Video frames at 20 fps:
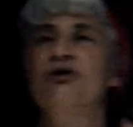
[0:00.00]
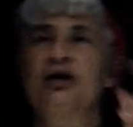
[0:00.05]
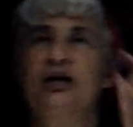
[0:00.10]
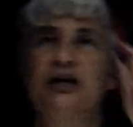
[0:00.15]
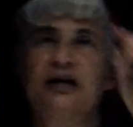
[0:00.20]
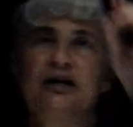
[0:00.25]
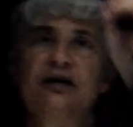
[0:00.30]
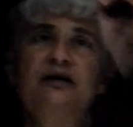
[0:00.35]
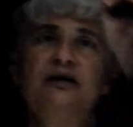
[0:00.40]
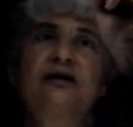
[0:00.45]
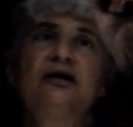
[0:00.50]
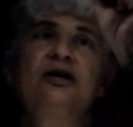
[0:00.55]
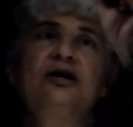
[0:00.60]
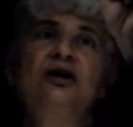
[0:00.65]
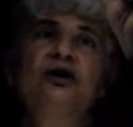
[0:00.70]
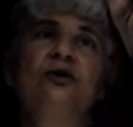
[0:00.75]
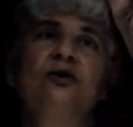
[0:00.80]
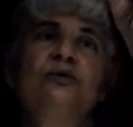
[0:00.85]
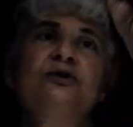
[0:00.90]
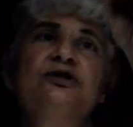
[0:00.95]
okay,
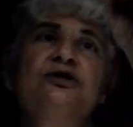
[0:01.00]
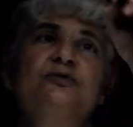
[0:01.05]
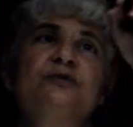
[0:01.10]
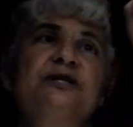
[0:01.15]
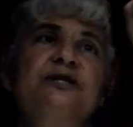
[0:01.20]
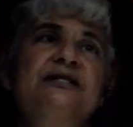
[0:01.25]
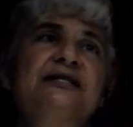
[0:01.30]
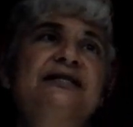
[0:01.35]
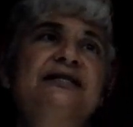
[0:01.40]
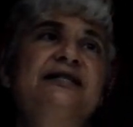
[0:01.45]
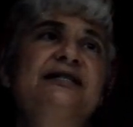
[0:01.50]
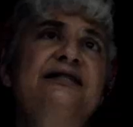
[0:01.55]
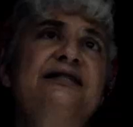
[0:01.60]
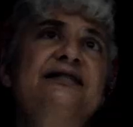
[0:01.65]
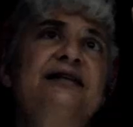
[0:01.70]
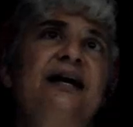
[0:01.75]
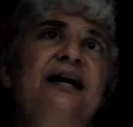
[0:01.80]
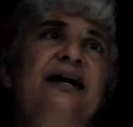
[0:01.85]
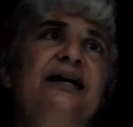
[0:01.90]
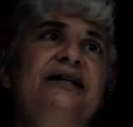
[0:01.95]
which means
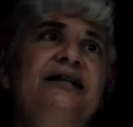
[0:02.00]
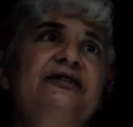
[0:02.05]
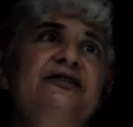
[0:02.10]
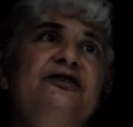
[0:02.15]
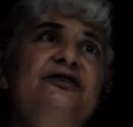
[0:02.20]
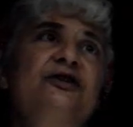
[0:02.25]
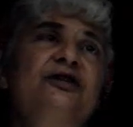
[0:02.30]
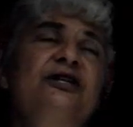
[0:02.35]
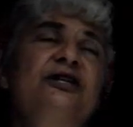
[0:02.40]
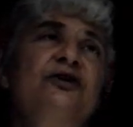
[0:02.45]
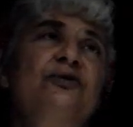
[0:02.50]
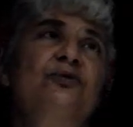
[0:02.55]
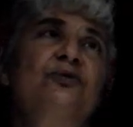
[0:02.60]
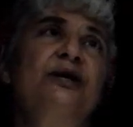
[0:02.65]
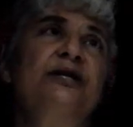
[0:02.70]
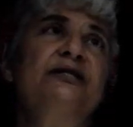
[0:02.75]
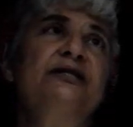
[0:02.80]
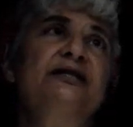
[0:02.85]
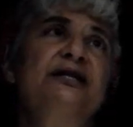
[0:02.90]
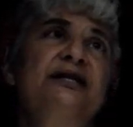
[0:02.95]
this side is going to get
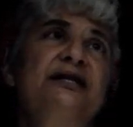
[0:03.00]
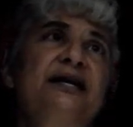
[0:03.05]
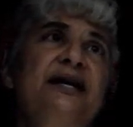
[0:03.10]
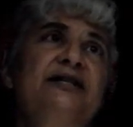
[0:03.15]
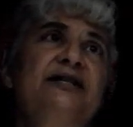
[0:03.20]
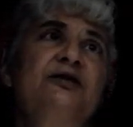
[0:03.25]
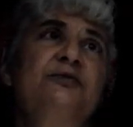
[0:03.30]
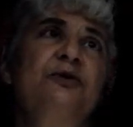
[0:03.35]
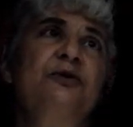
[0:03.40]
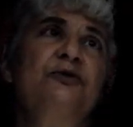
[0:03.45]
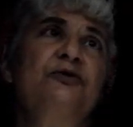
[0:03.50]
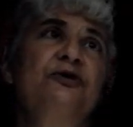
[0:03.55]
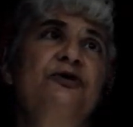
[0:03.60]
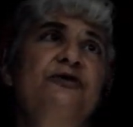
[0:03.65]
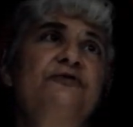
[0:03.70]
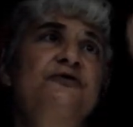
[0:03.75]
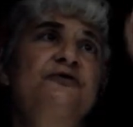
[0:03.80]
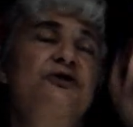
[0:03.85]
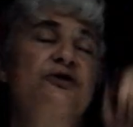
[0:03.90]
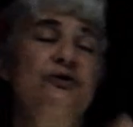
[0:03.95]
raised to the
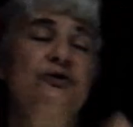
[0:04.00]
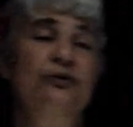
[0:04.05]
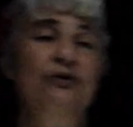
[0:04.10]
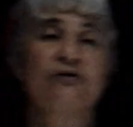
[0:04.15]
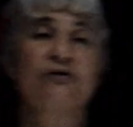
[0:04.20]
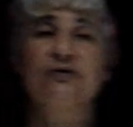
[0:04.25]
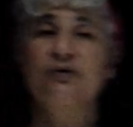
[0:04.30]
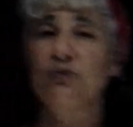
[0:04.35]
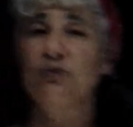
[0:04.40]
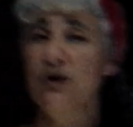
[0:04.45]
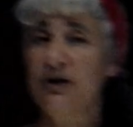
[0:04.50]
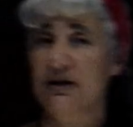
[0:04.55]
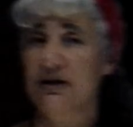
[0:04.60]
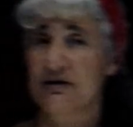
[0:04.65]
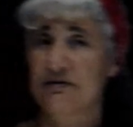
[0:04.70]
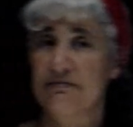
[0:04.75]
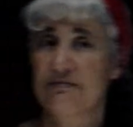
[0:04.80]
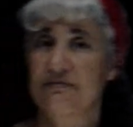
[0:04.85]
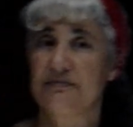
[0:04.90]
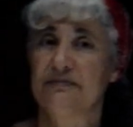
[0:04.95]
exponent of
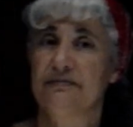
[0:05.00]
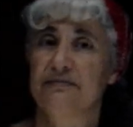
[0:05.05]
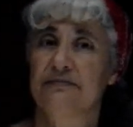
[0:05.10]
2/1.